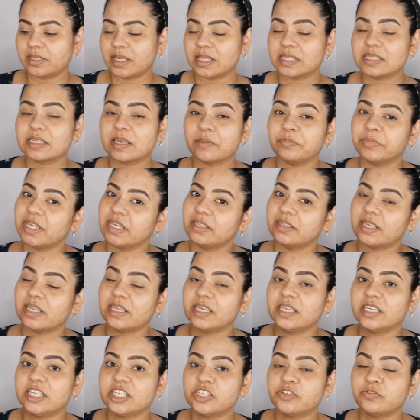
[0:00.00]
That's something
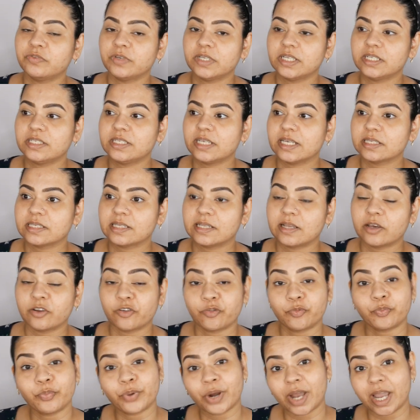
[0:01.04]
that Innisfree takes a lot
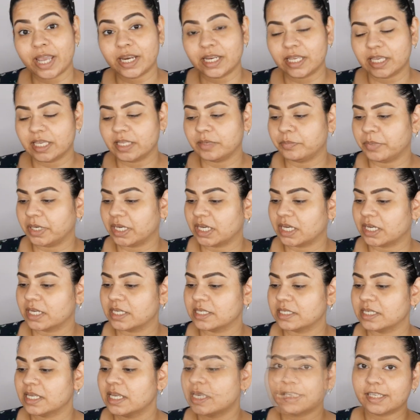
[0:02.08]
of pride in
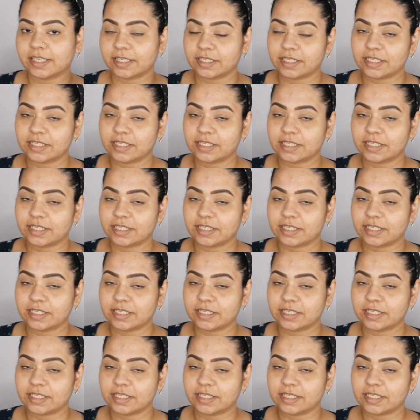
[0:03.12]
because it